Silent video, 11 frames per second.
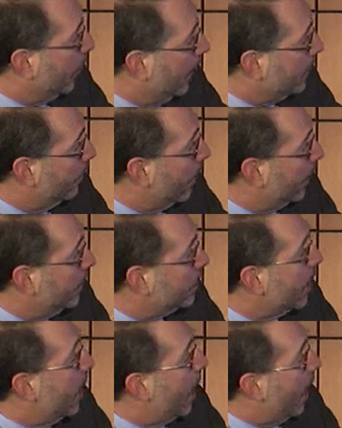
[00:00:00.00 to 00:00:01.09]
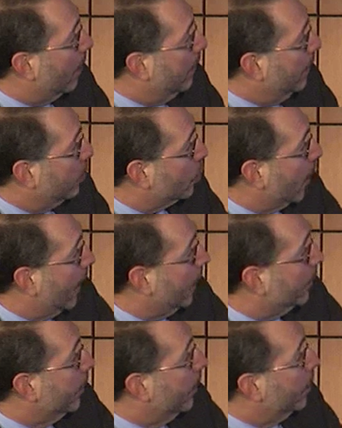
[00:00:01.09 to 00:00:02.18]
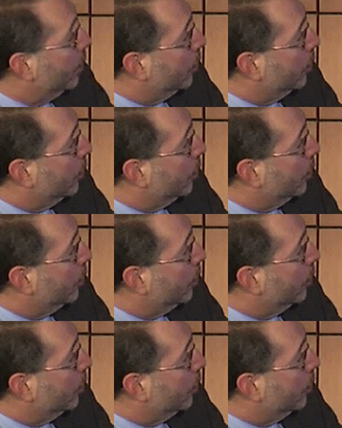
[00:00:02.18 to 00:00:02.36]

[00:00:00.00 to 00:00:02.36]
antibodies are being trialed to